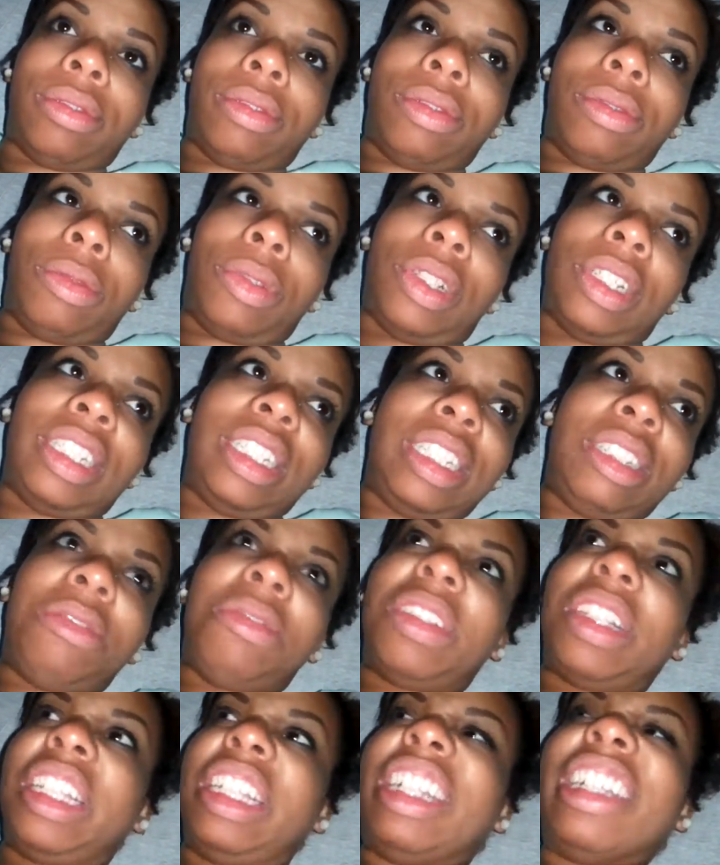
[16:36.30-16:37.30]
Well, he didn't
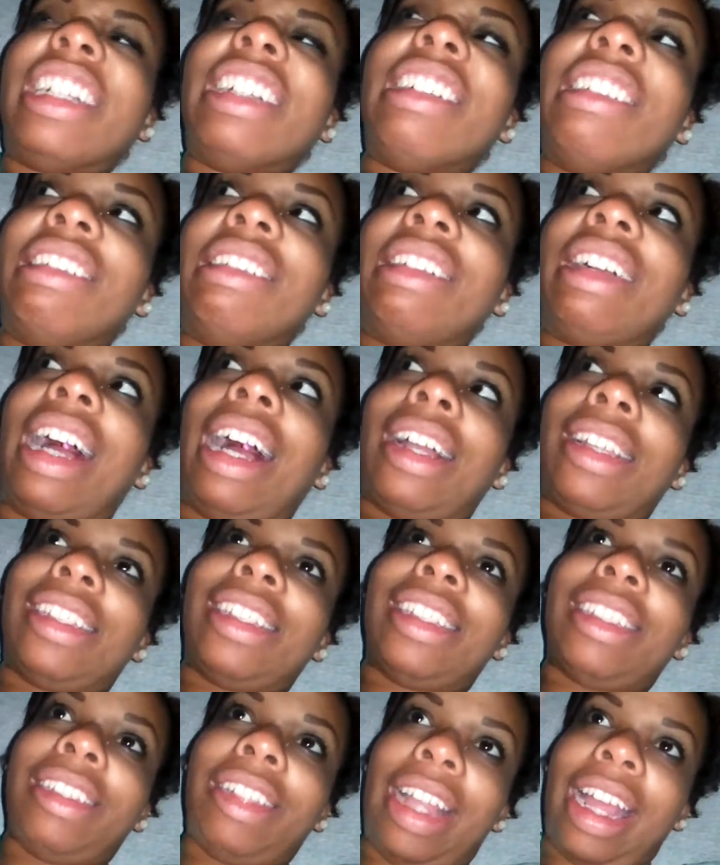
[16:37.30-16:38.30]
really.
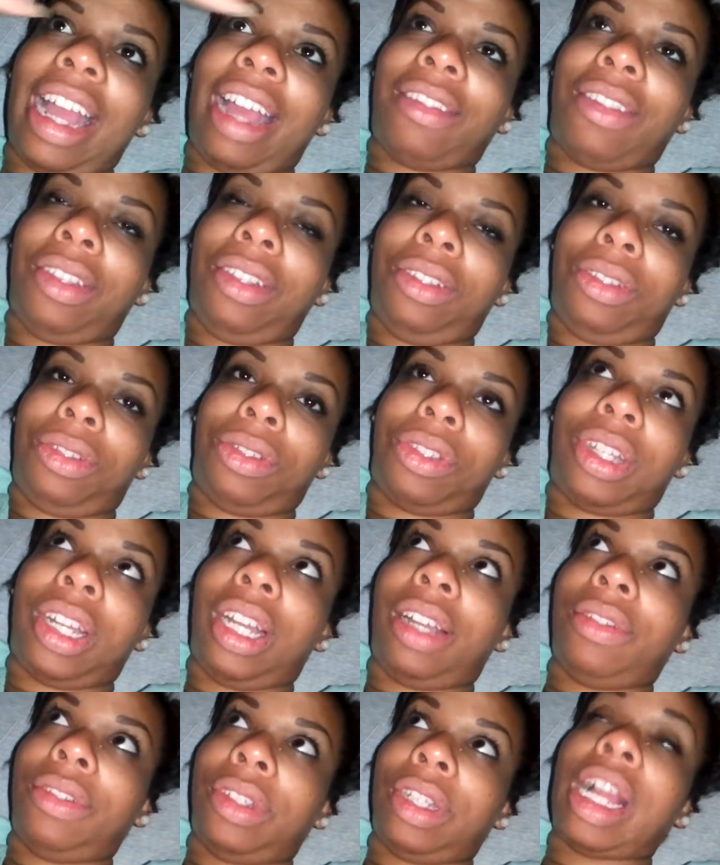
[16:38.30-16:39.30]
They had the little
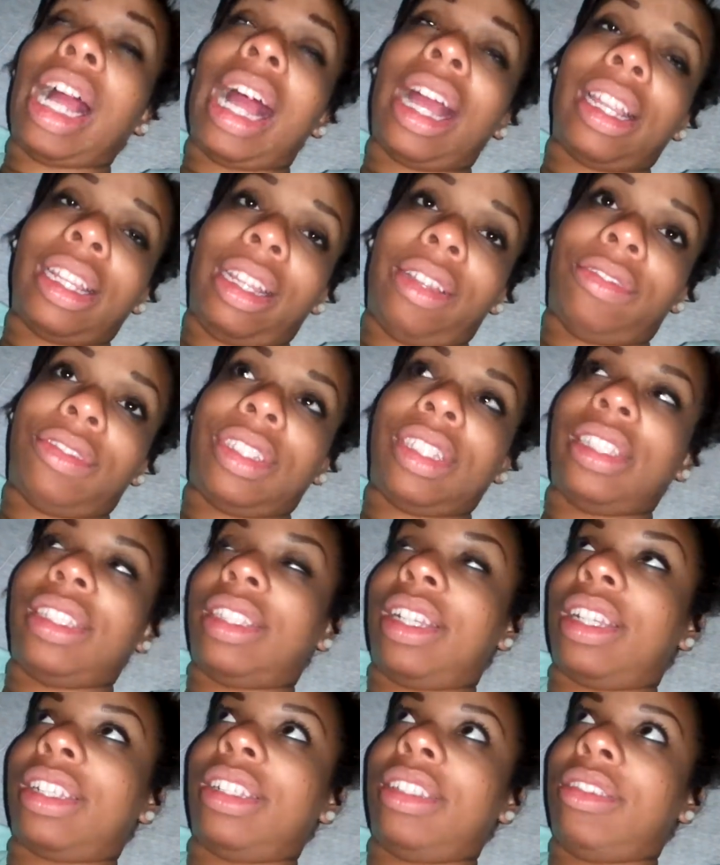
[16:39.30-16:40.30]
cover. I had to have a
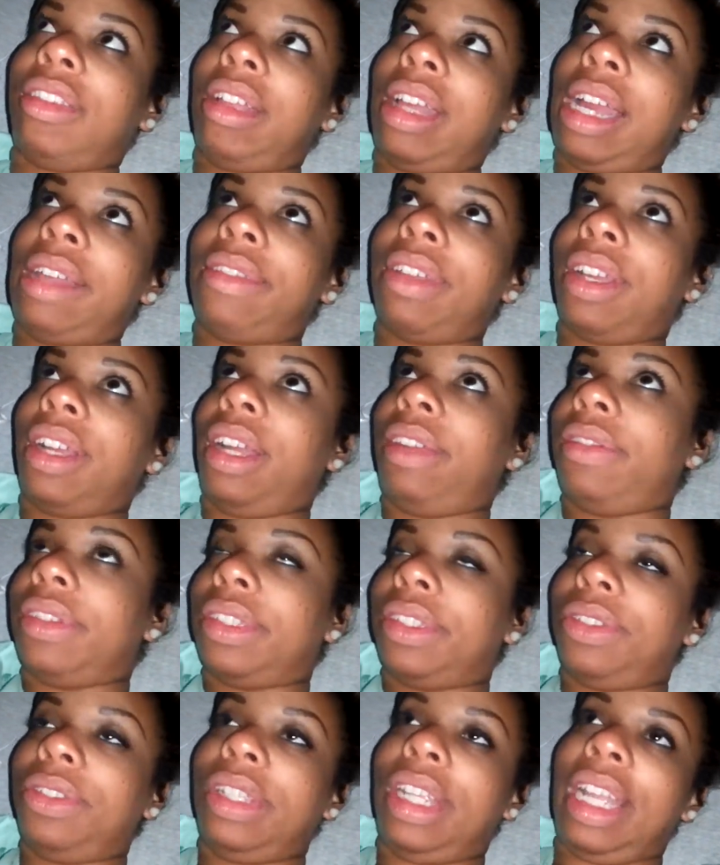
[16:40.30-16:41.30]
C-section, so I had the cover,
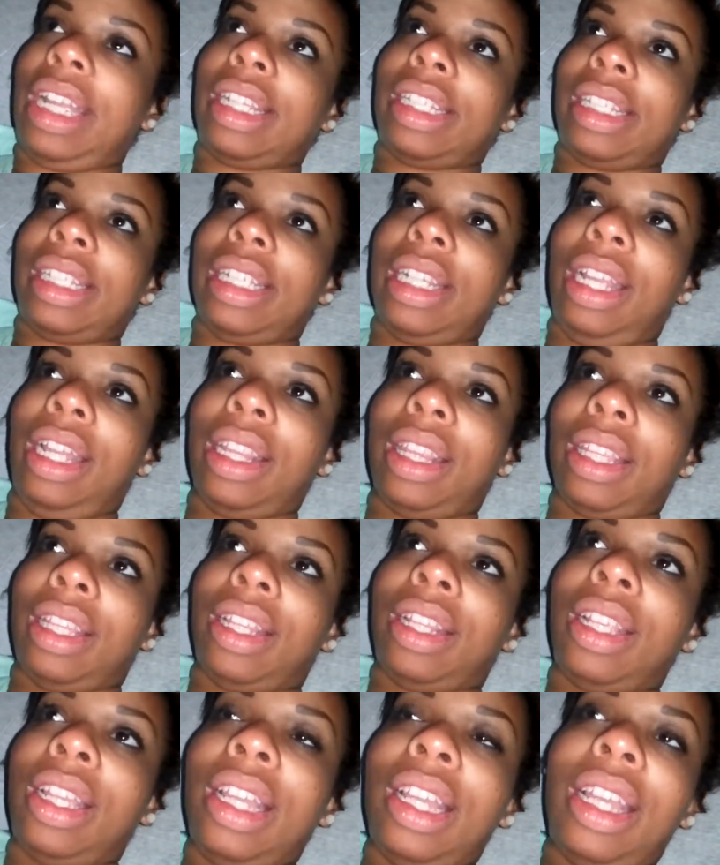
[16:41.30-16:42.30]
so you can't see nothing.
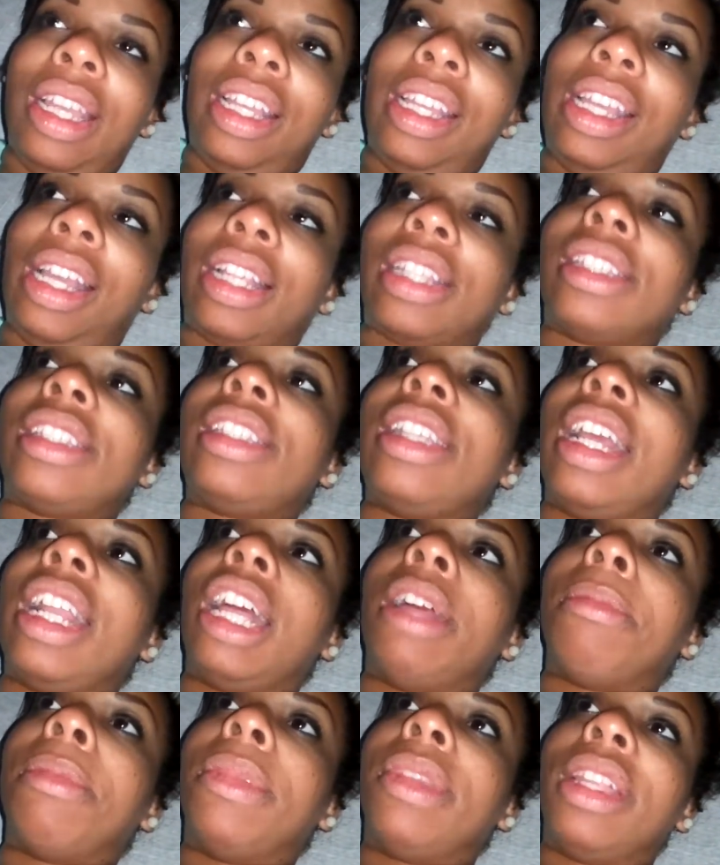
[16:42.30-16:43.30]
You had to stand
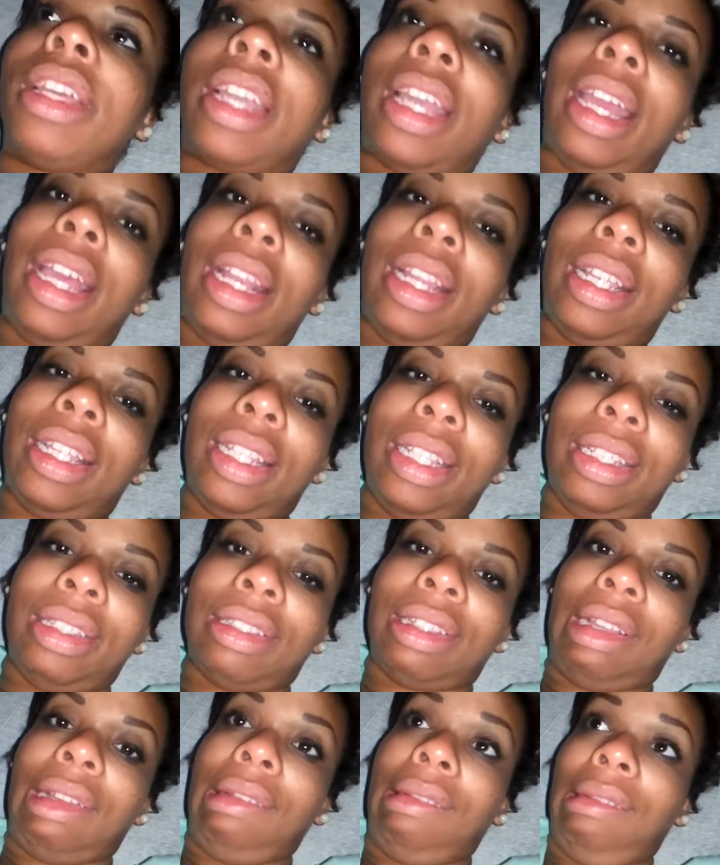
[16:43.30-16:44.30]
up and look at it. And
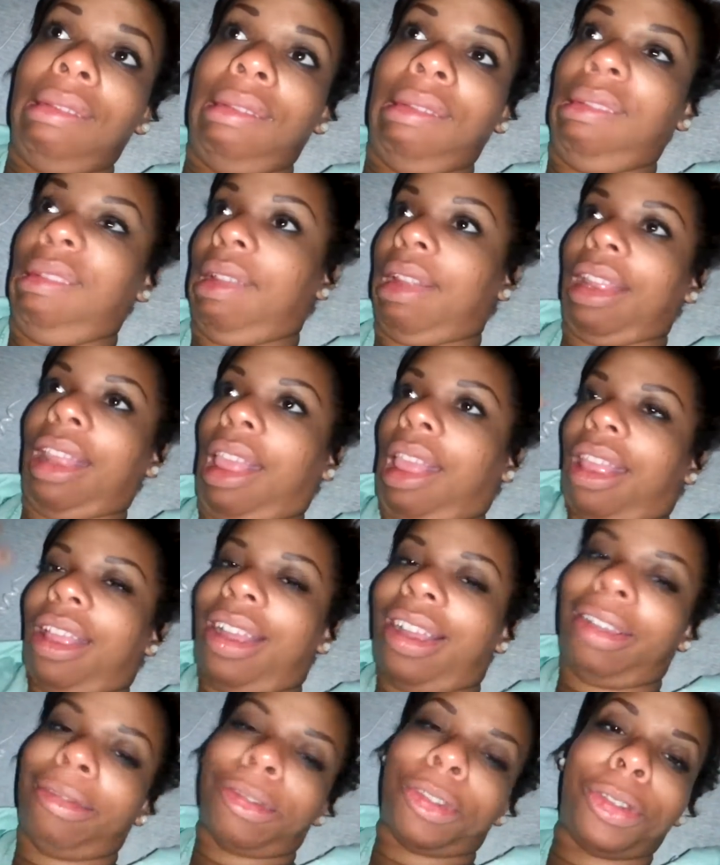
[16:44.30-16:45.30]
he's like, ooh,
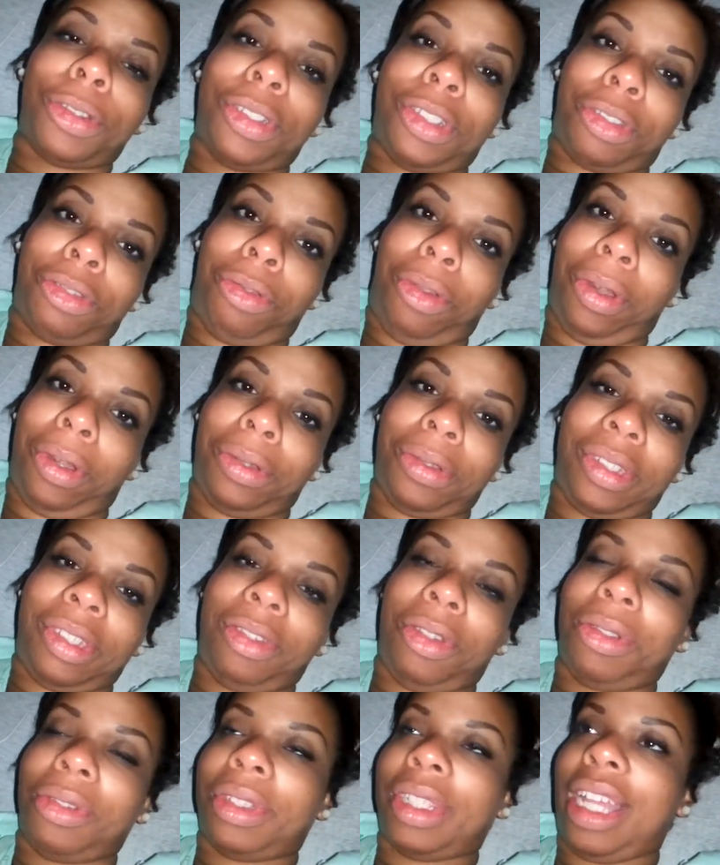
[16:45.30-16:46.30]
I'm sure it's gross
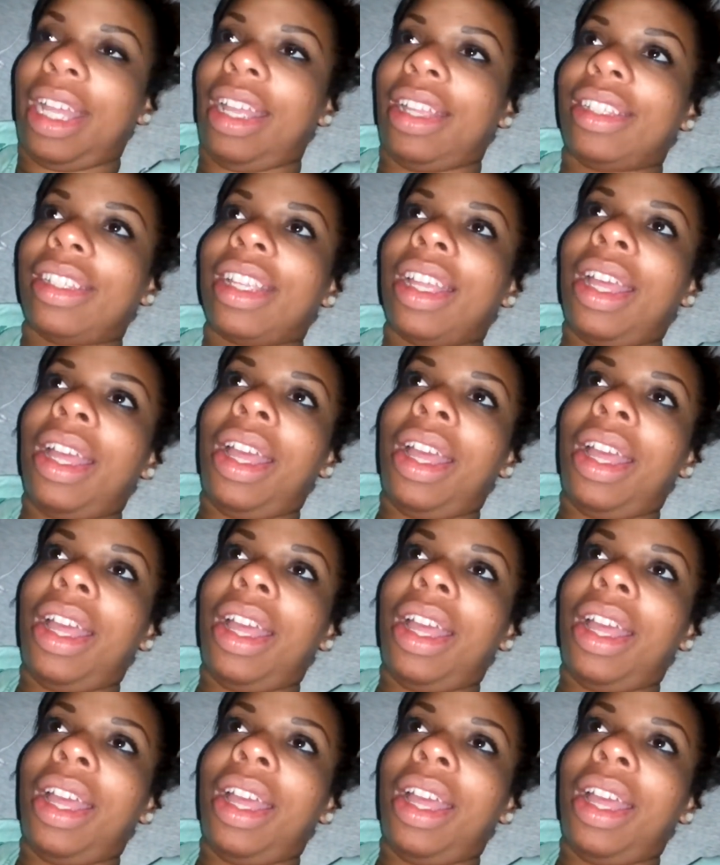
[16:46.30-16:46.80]
and grotesque.